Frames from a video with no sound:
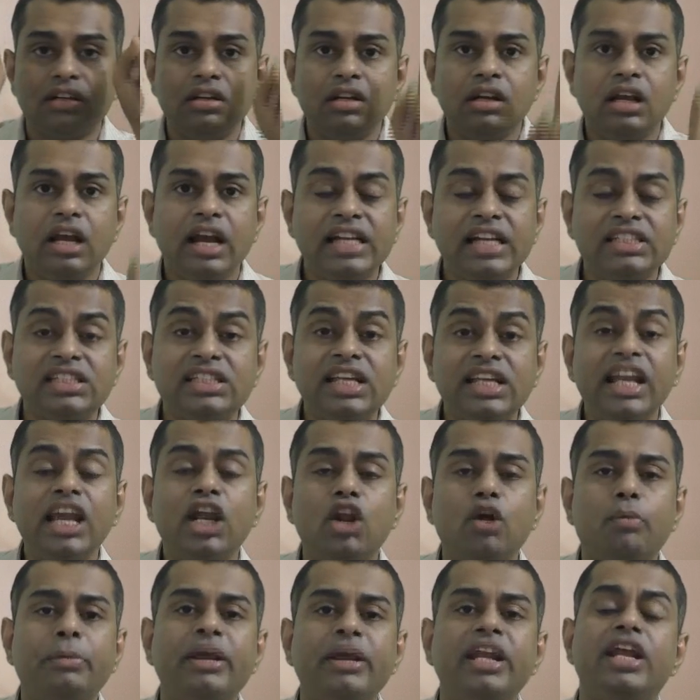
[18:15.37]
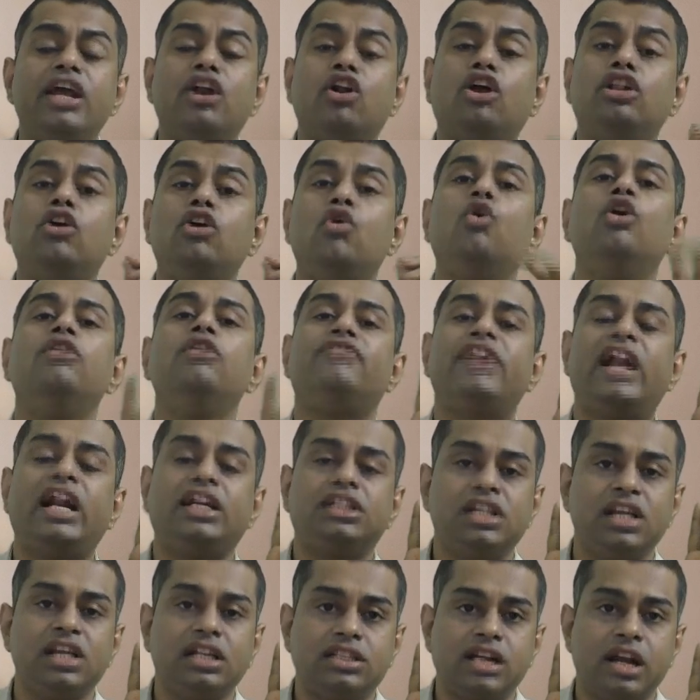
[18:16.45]
a single opinion on the whole
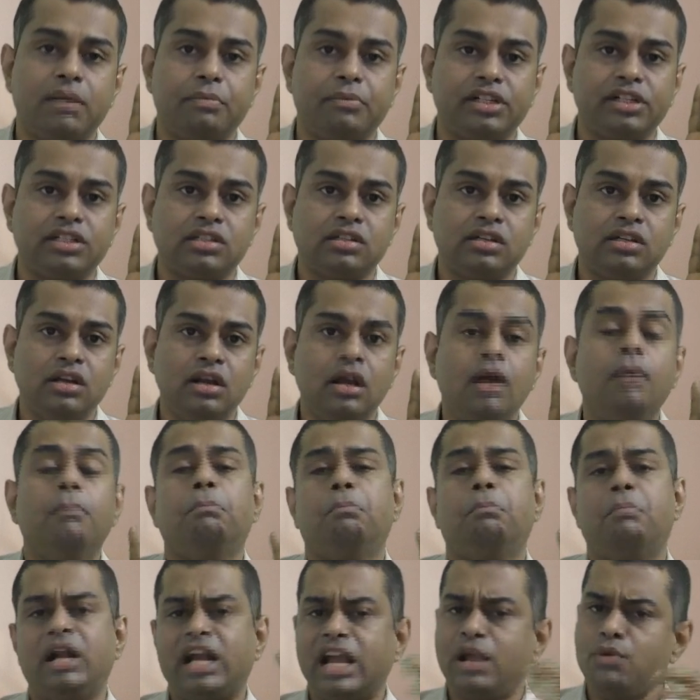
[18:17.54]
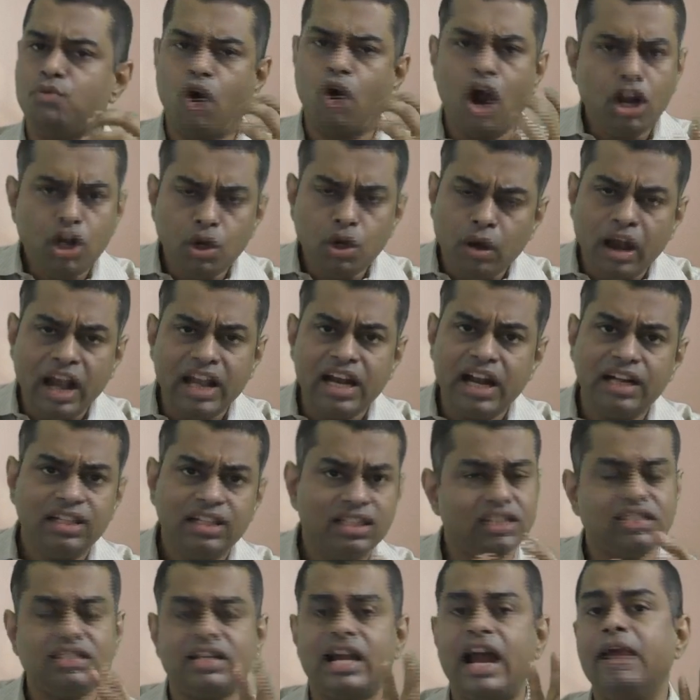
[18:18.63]
financial statements. But I want to highlight
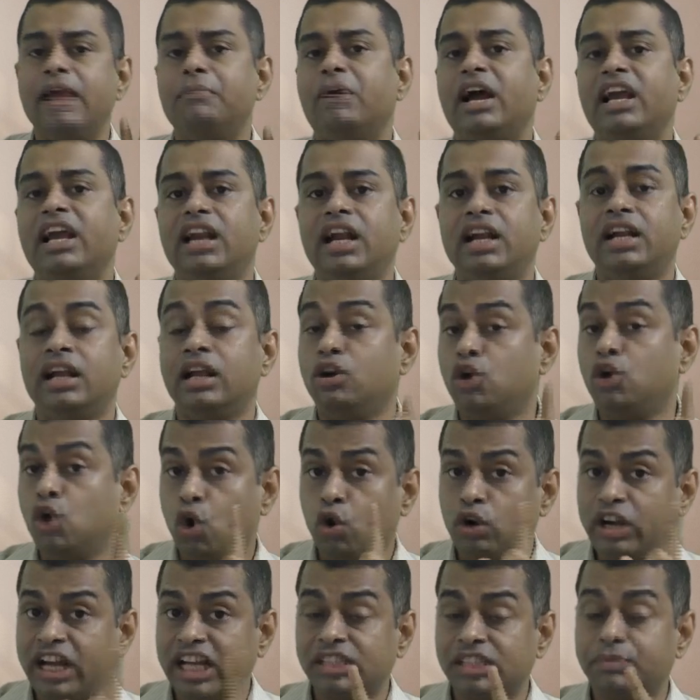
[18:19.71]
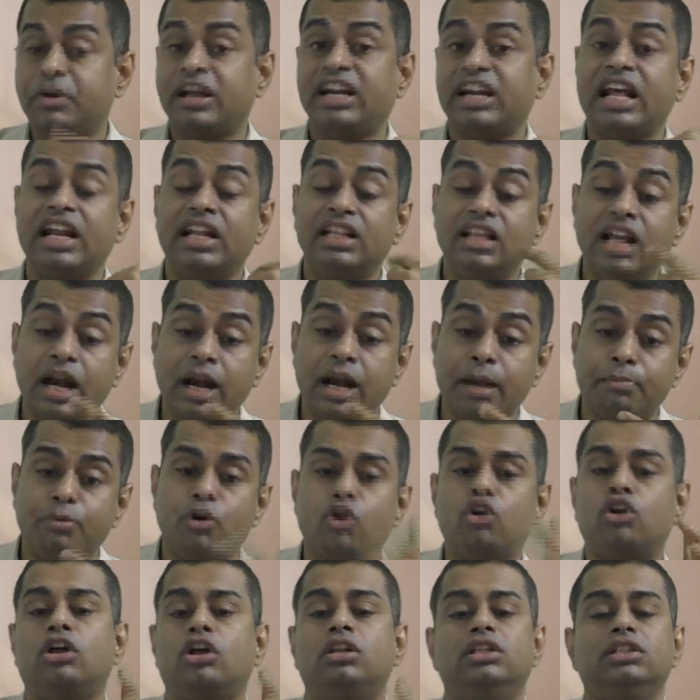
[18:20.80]
this, I am highlighting. Don't expect another
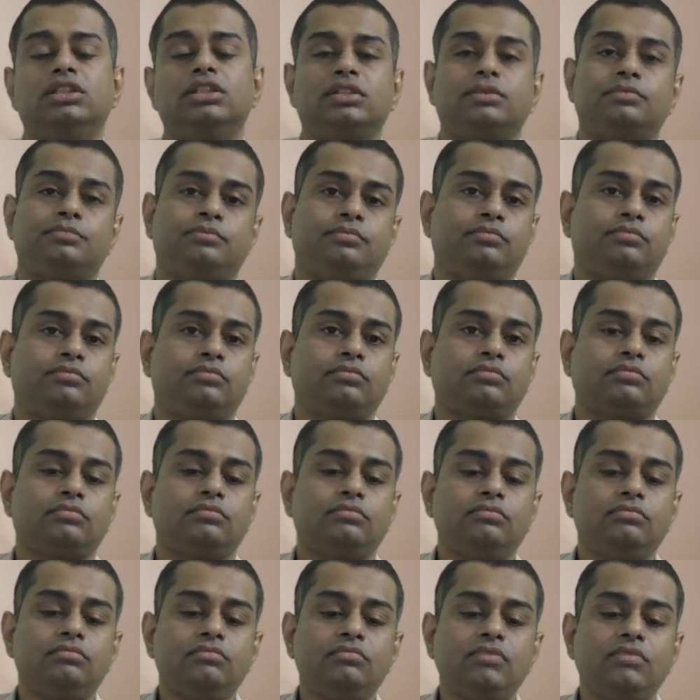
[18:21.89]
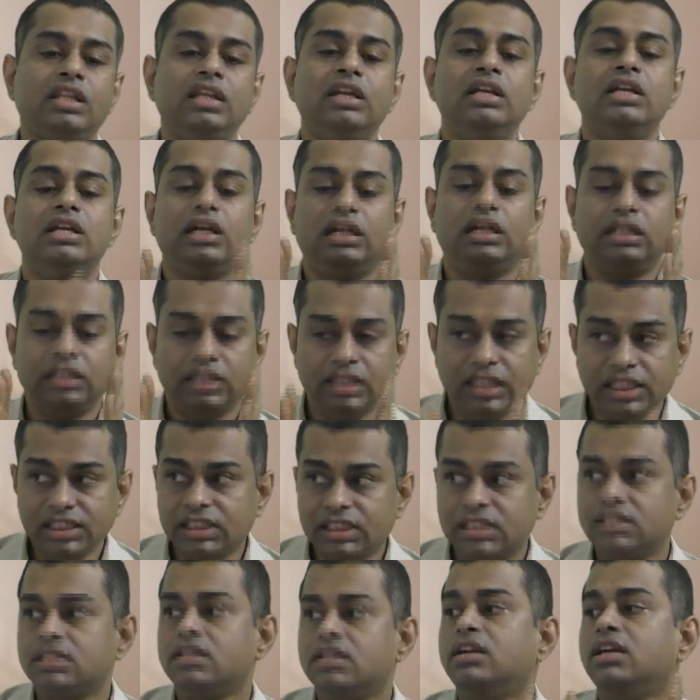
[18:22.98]
report on this.
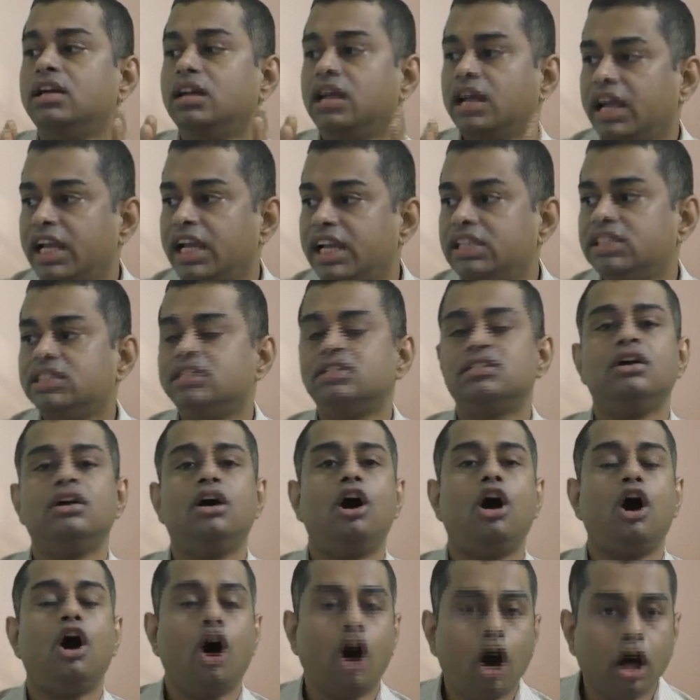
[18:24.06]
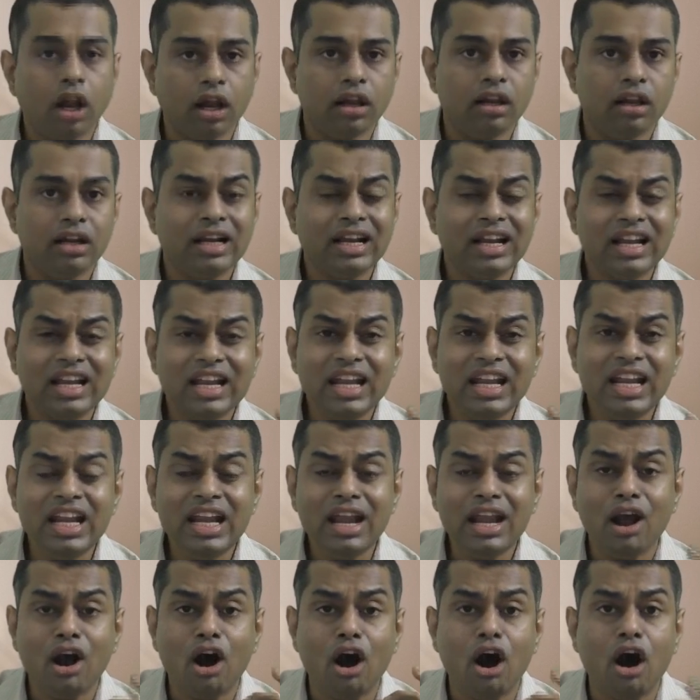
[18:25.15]
This is all.
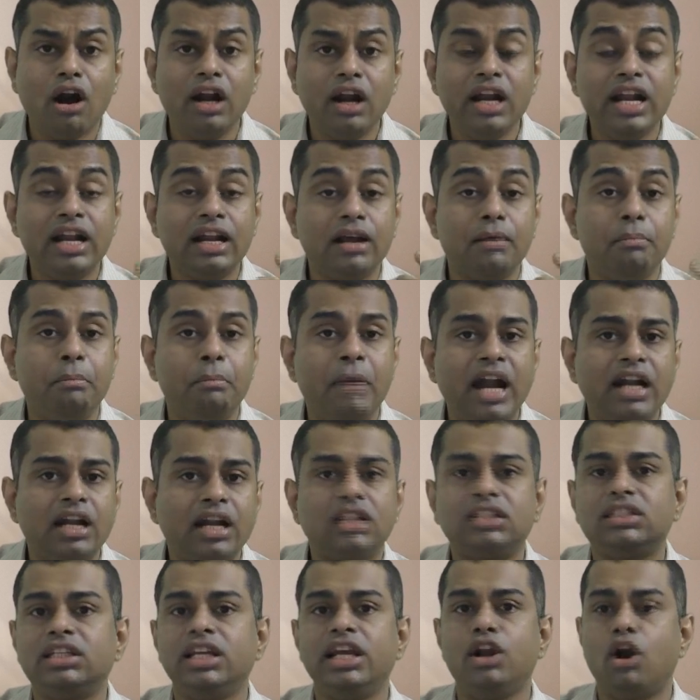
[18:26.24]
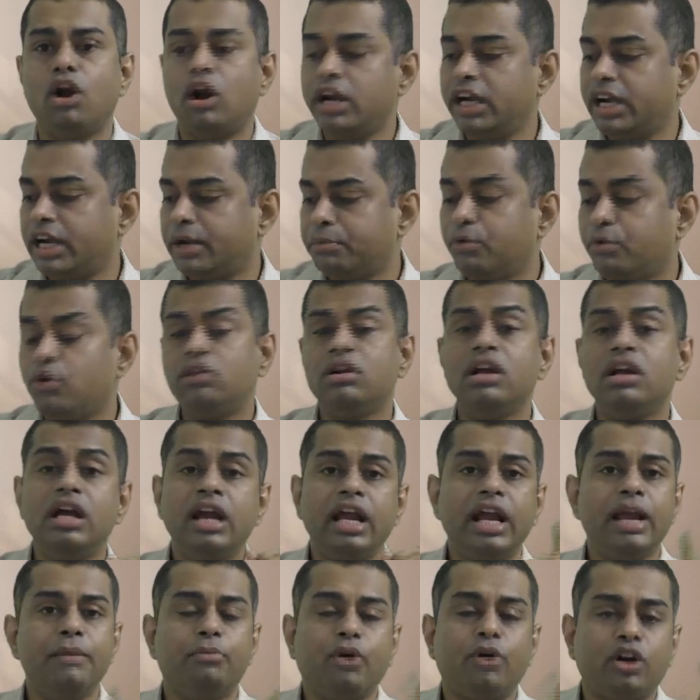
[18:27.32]
Key audit matters in audit report,
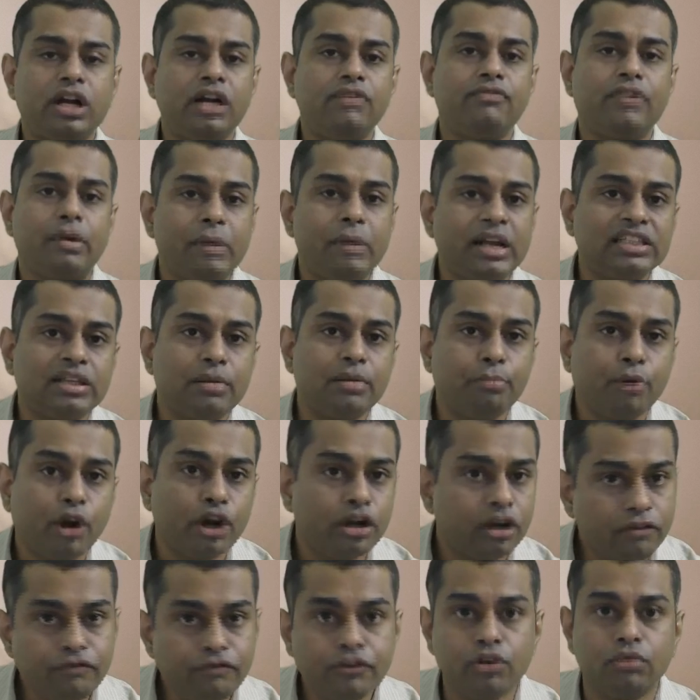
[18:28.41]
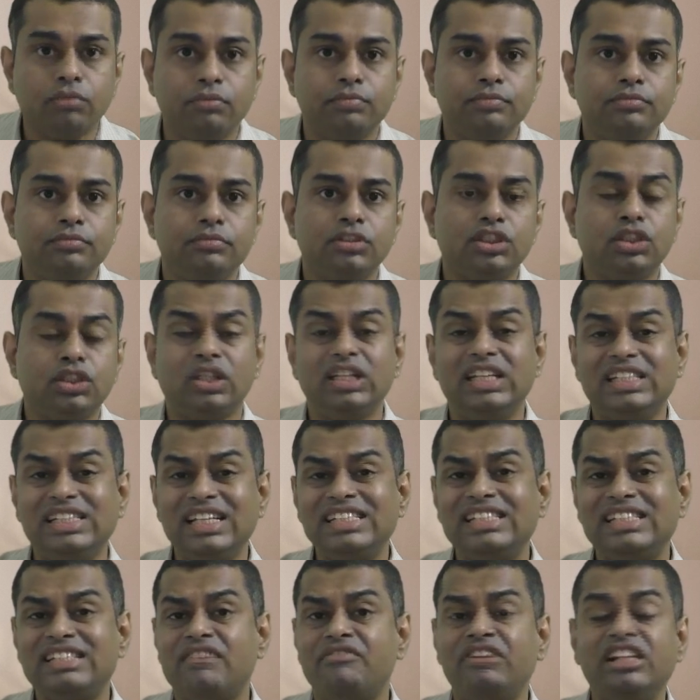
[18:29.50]
important from exam point of view. So this
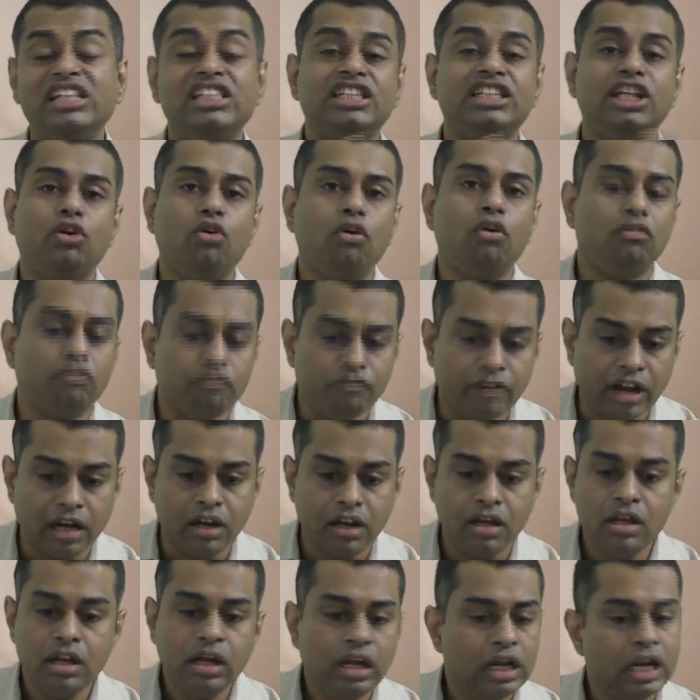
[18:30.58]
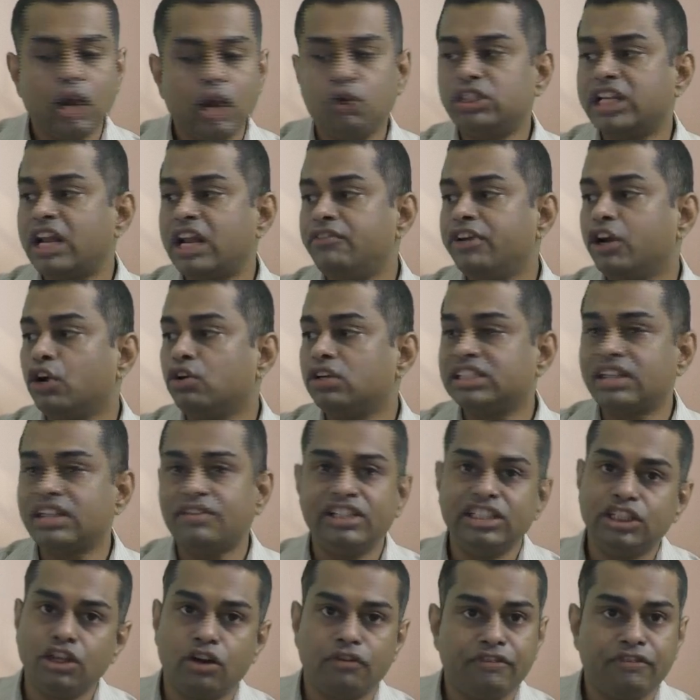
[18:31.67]
is 701. Now shall we go to
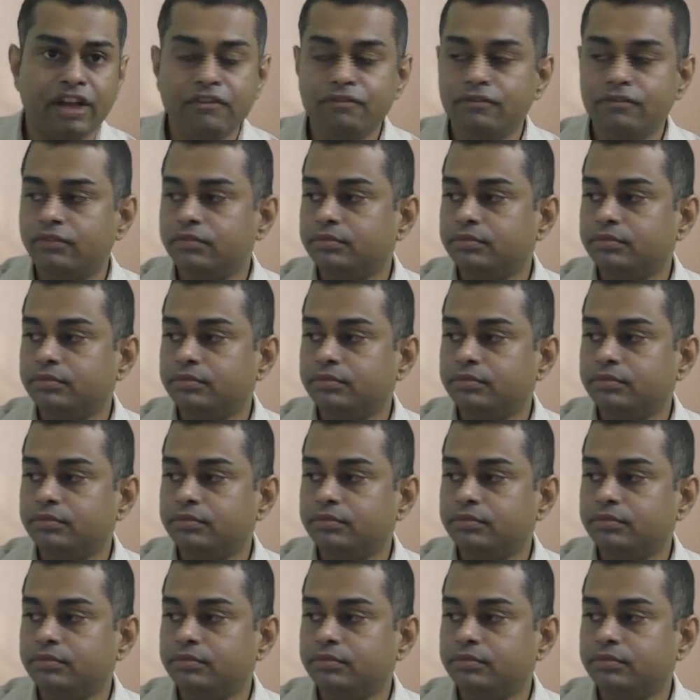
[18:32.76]
705?